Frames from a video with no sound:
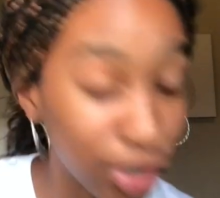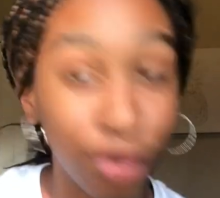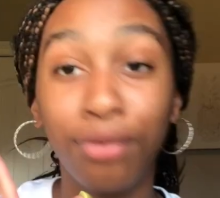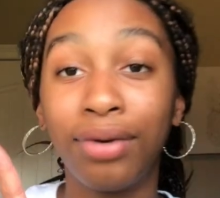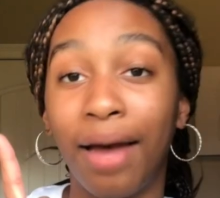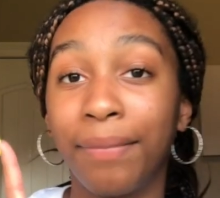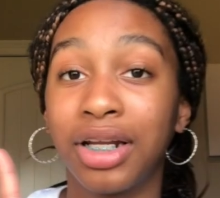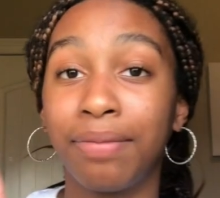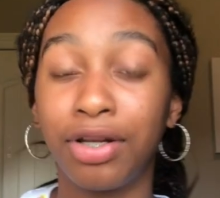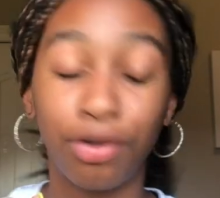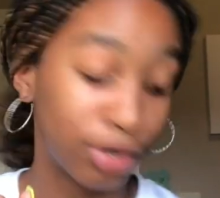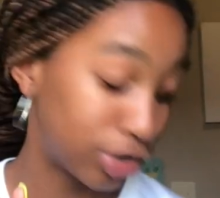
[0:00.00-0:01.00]
Soon, I'm
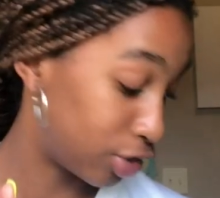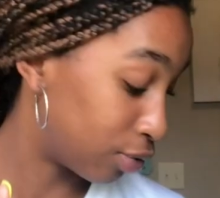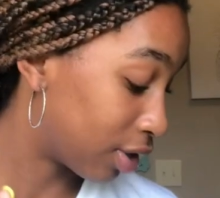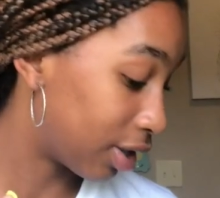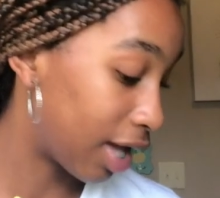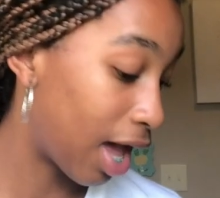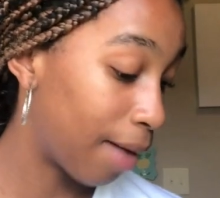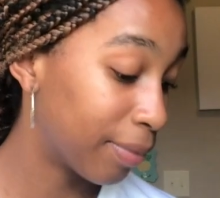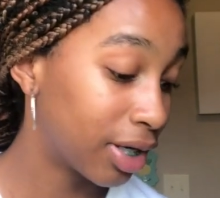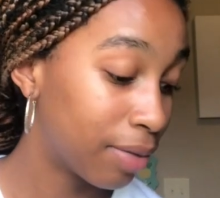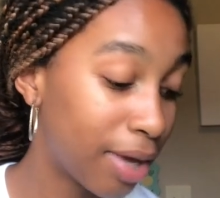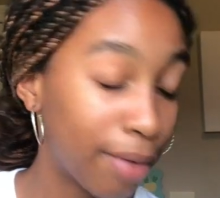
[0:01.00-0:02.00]
gonna be doing a shoe collect.
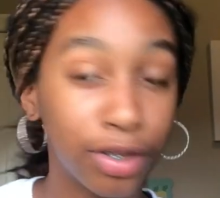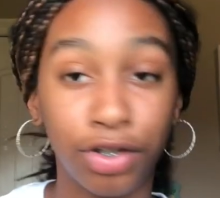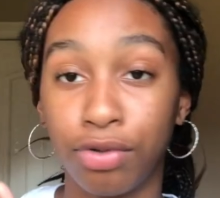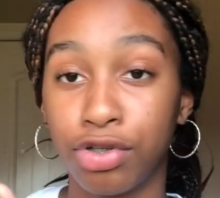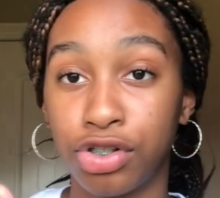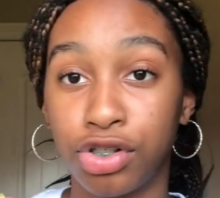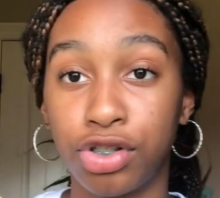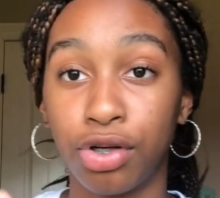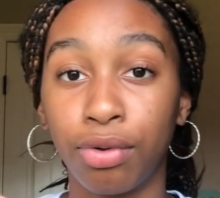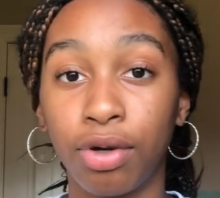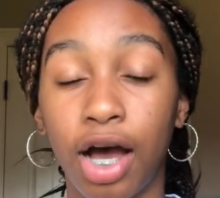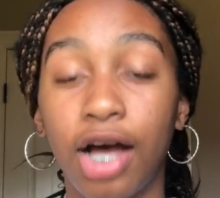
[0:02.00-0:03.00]
I'm gonna be able to do a soon,